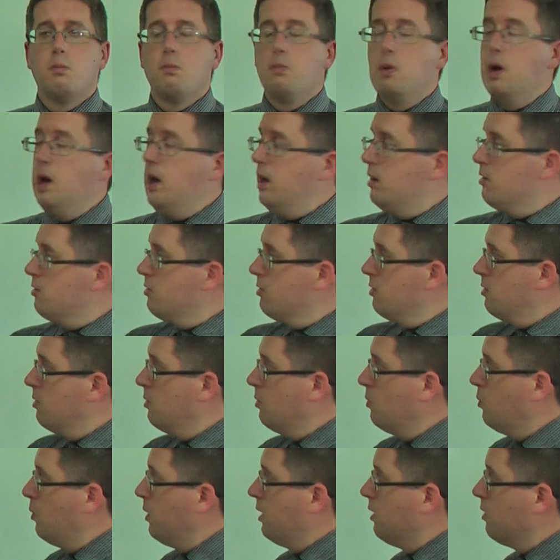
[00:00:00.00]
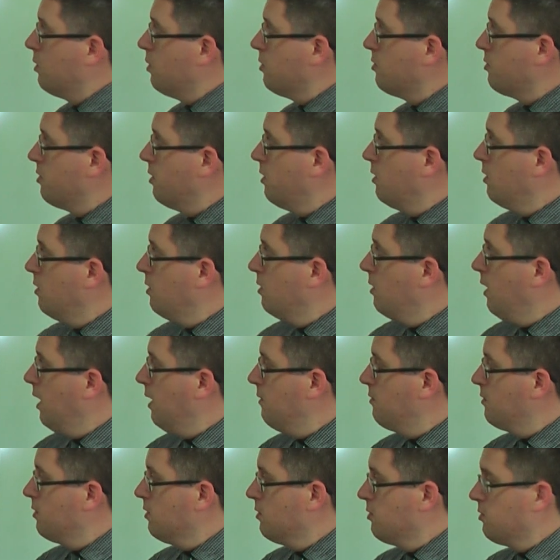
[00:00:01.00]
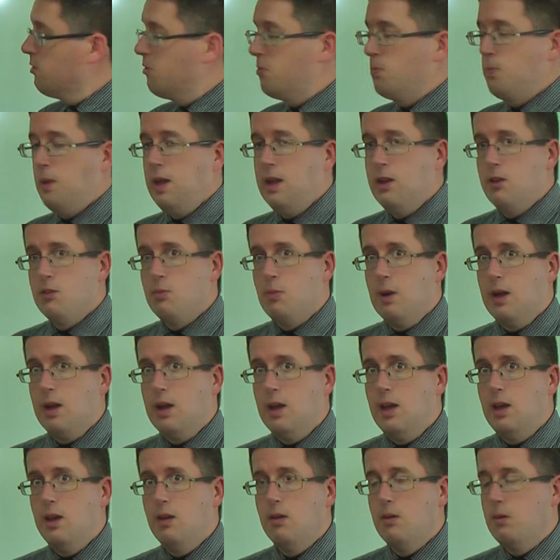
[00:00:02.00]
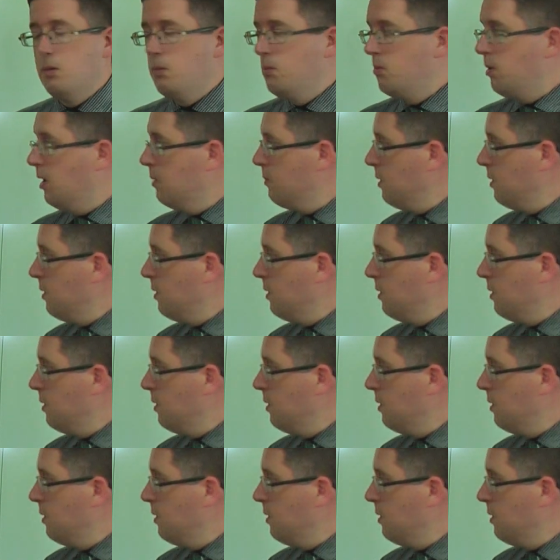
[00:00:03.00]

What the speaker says: But we can also have to spend money by